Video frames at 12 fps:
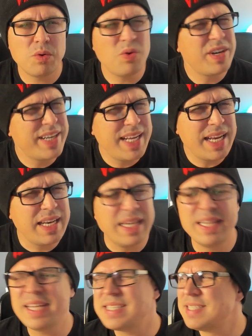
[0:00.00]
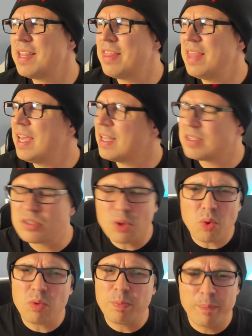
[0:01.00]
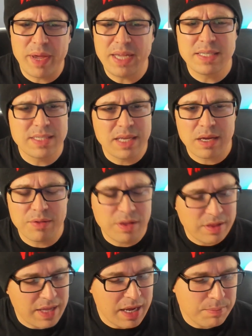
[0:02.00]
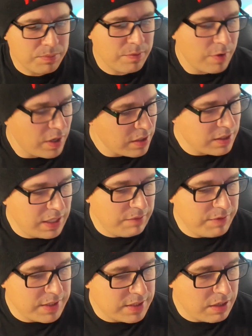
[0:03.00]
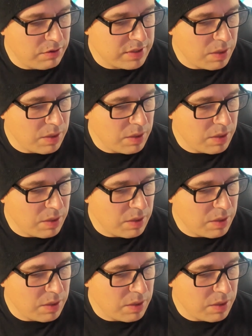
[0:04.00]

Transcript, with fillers: Or did he? That's the thing, it's the whole pacing of the damn TV series.